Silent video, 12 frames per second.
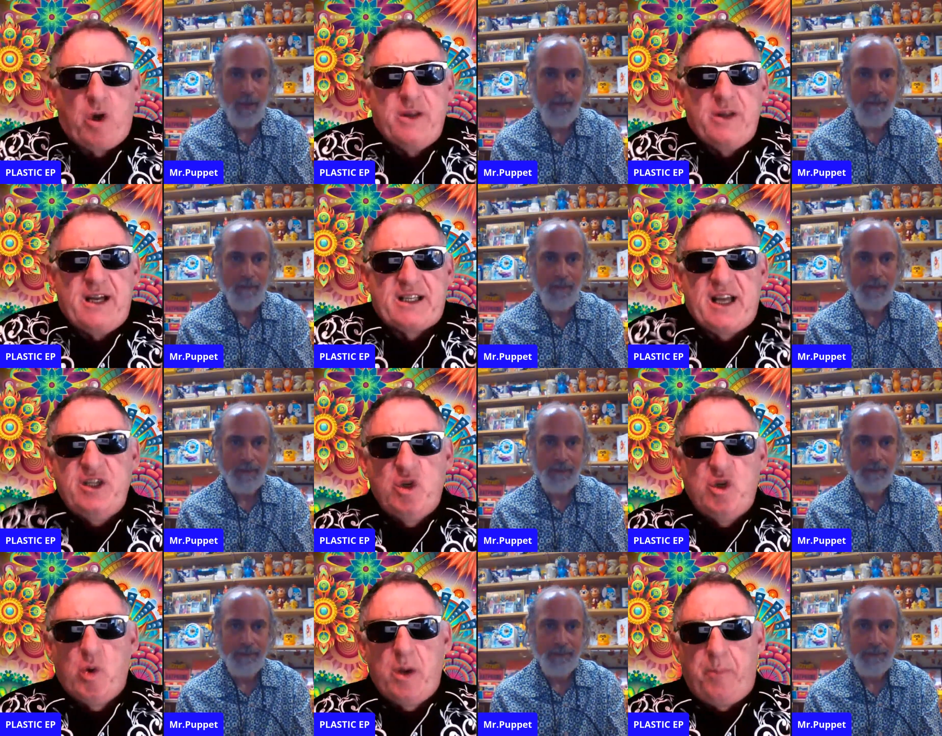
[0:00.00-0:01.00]
Speaker 1: they say, Do you want
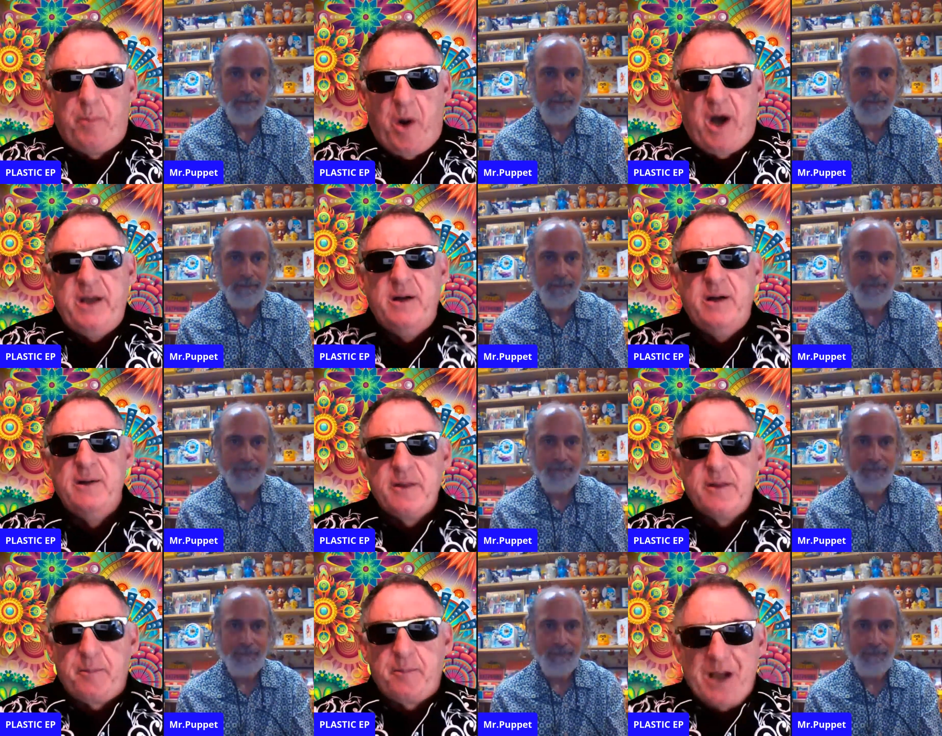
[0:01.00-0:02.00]
to buy the
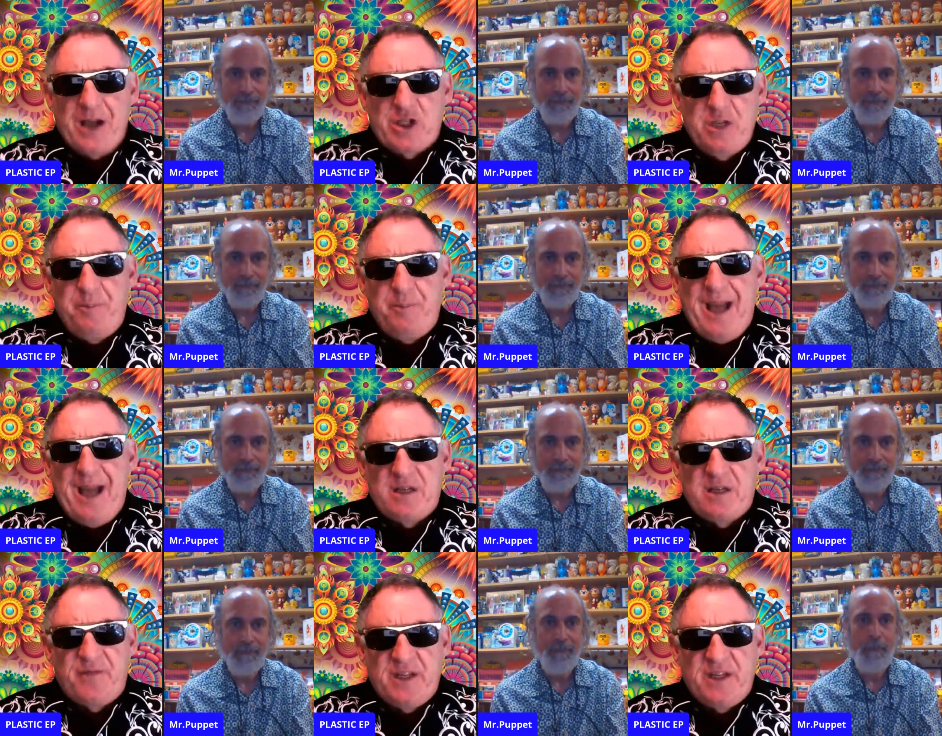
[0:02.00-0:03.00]
punching bags of
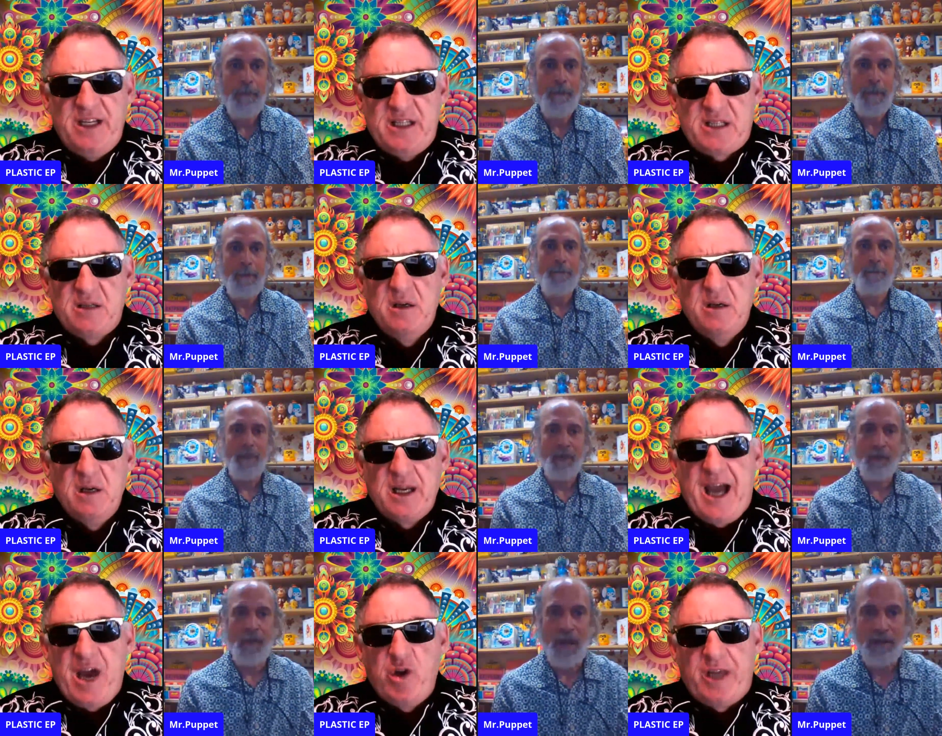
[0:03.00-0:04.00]
these cartoon
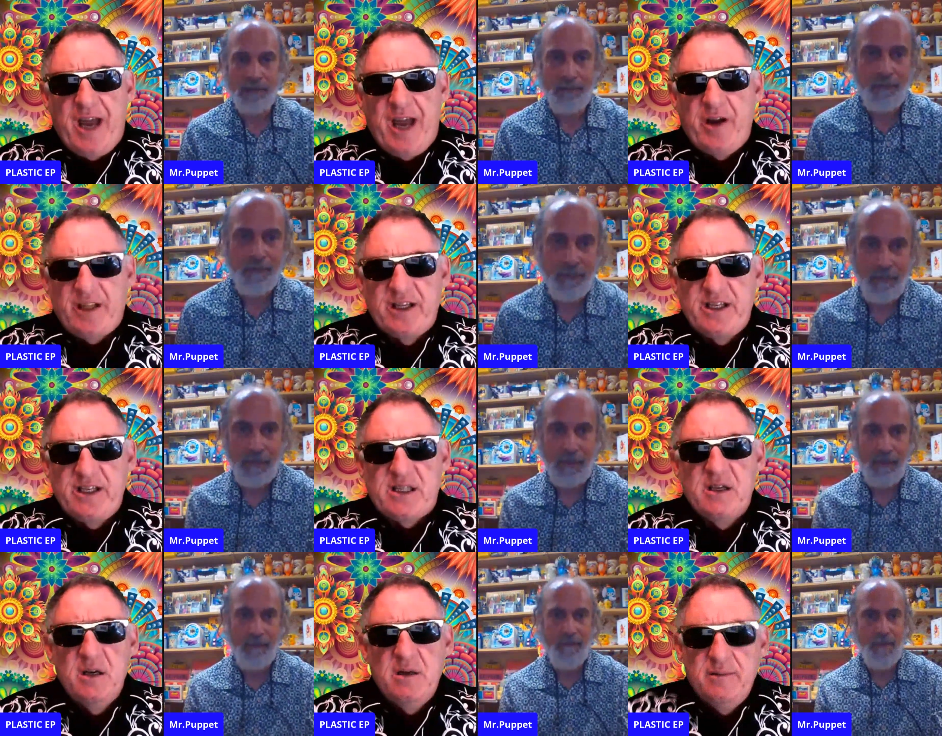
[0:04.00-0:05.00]
characters? Wow.
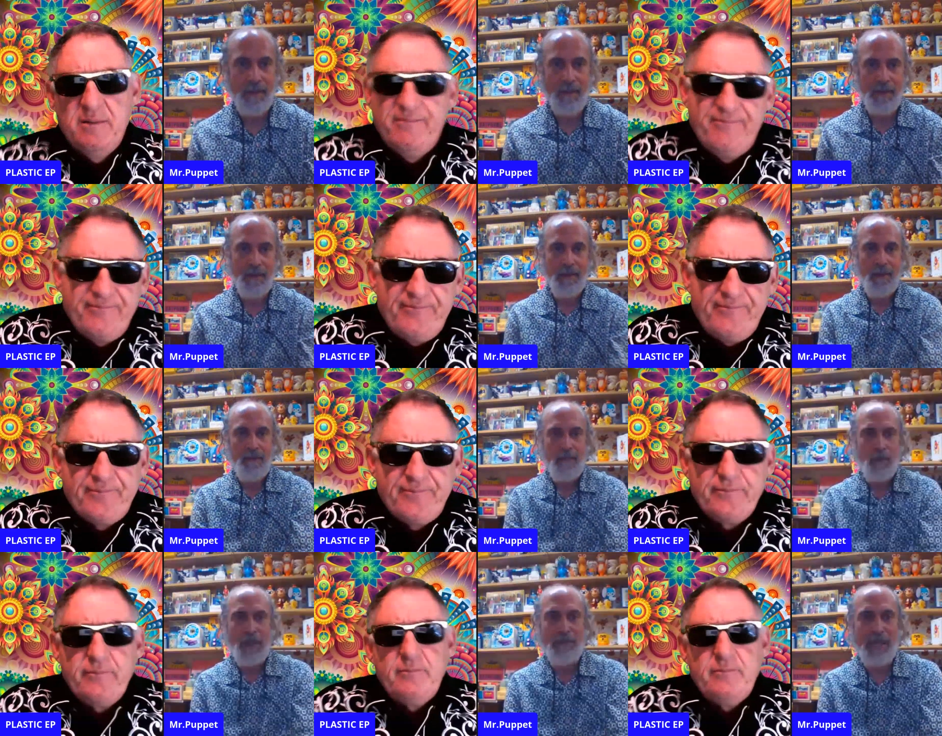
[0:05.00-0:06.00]

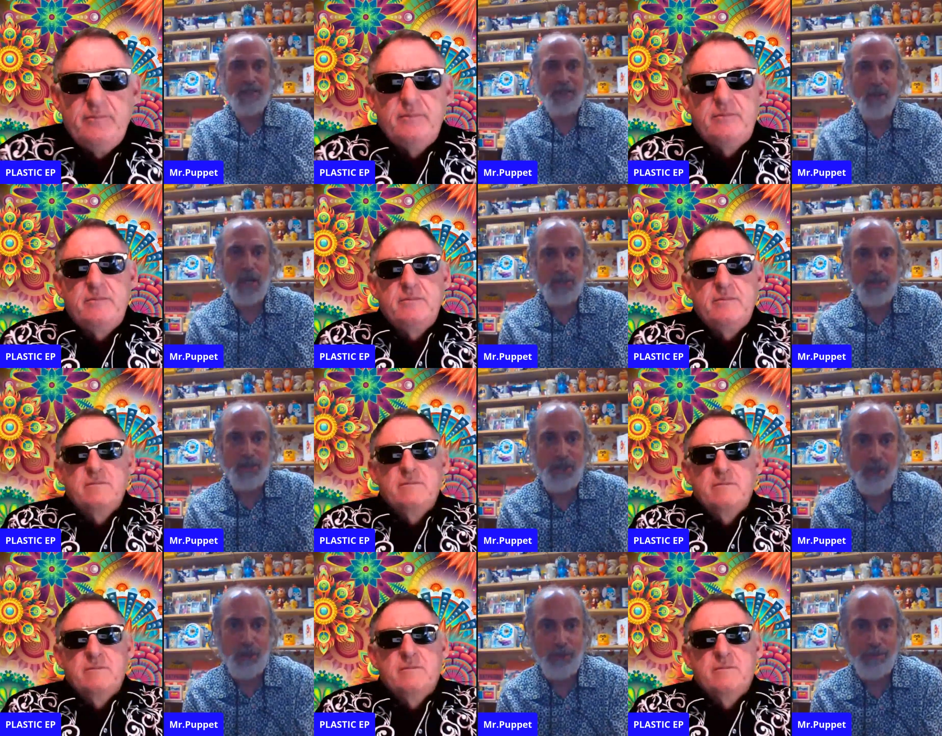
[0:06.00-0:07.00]
Speaker 2: Well, let me ask you a question. Do
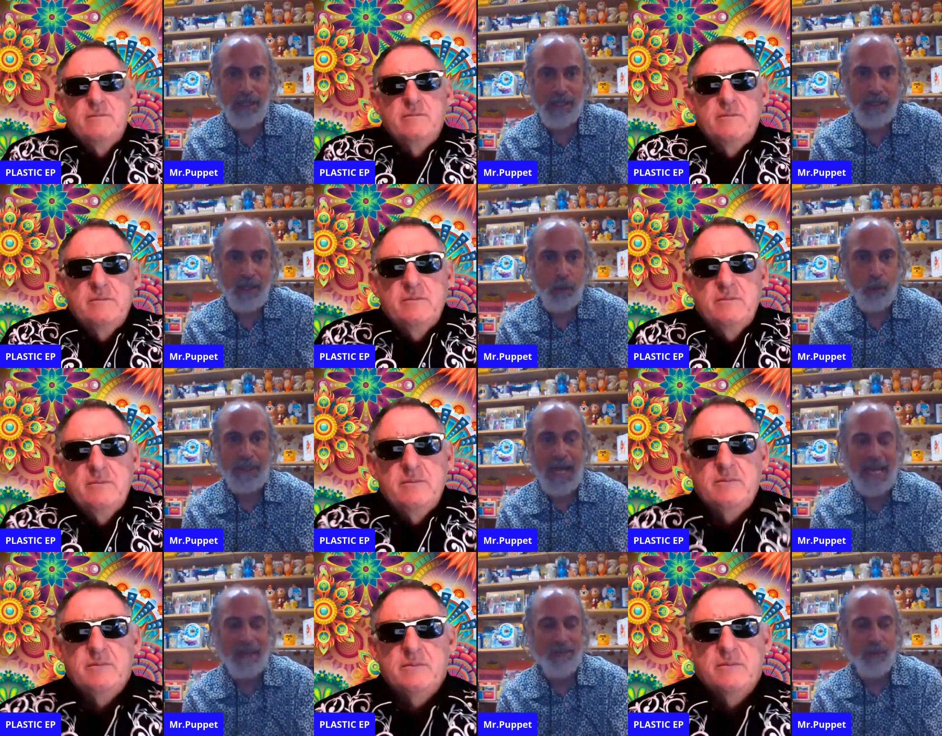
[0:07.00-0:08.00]
you mean would
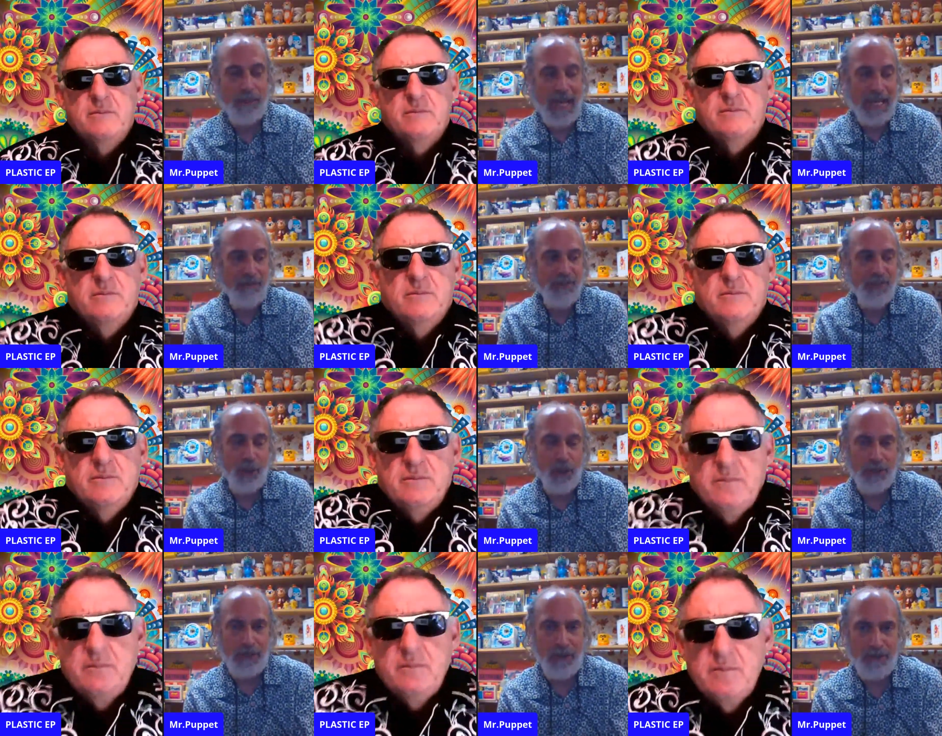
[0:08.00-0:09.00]
they have would they have
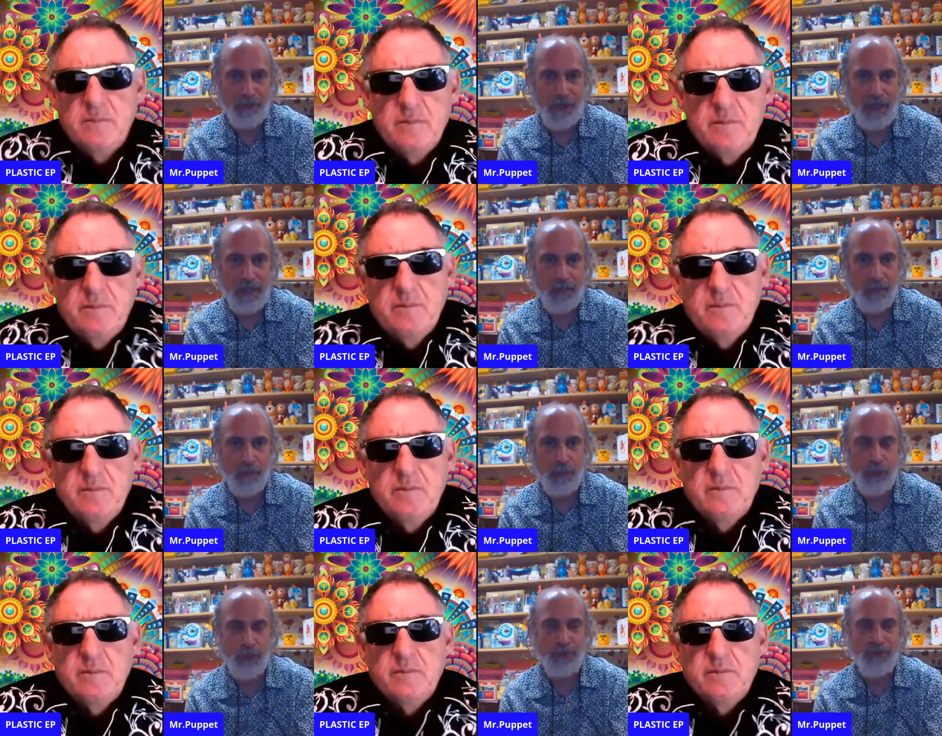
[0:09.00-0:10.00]
sold in Australia?
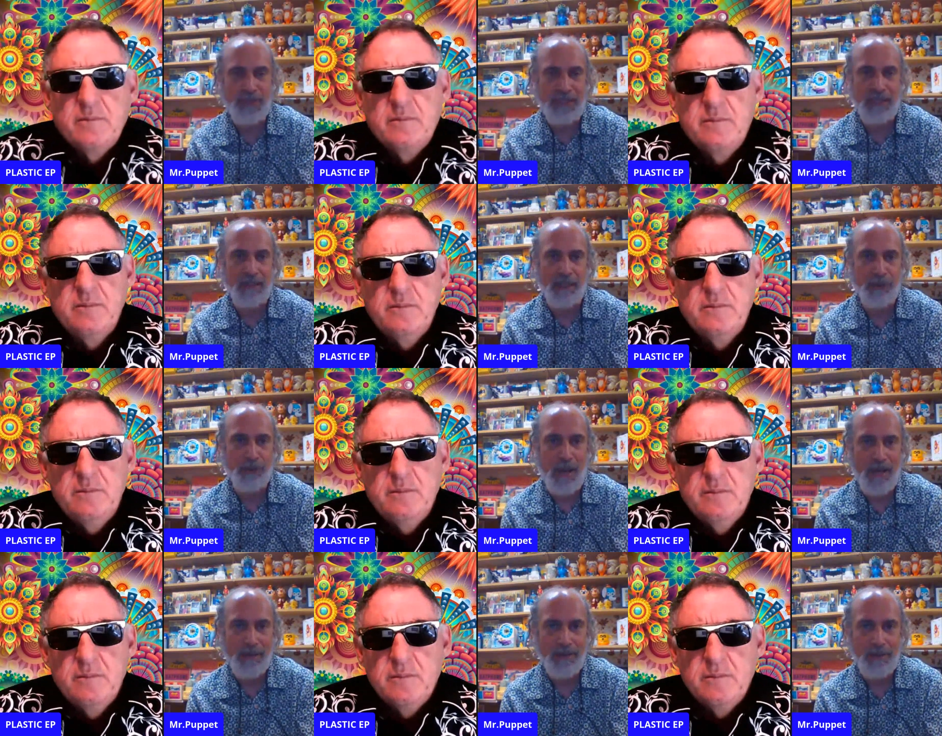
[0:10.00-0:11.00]
Would you have seen a
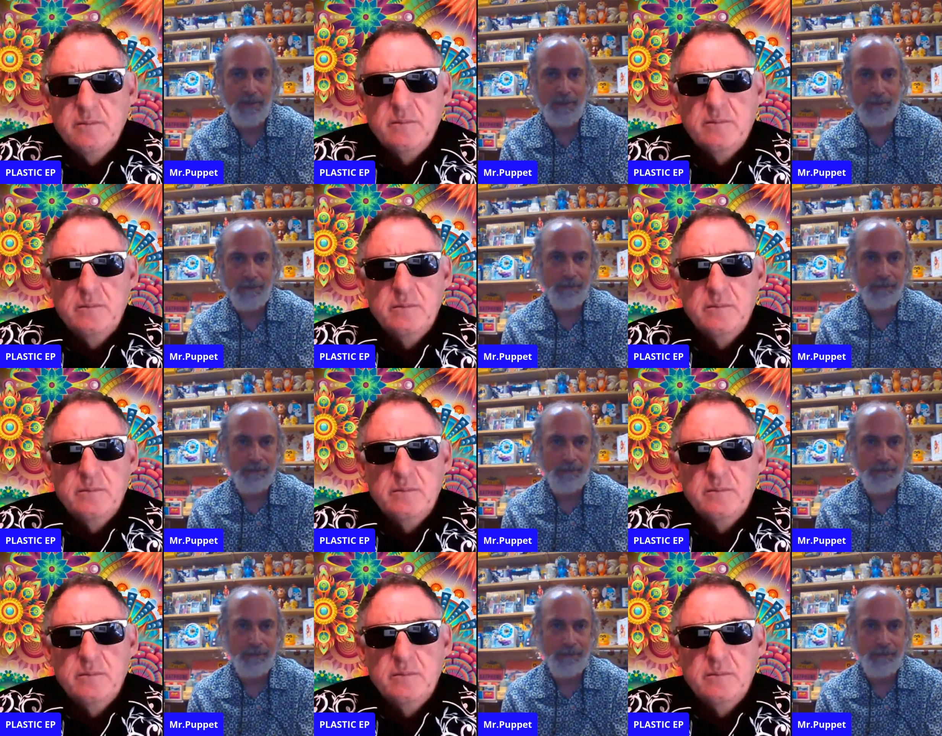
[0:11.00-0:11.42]
lunchbox?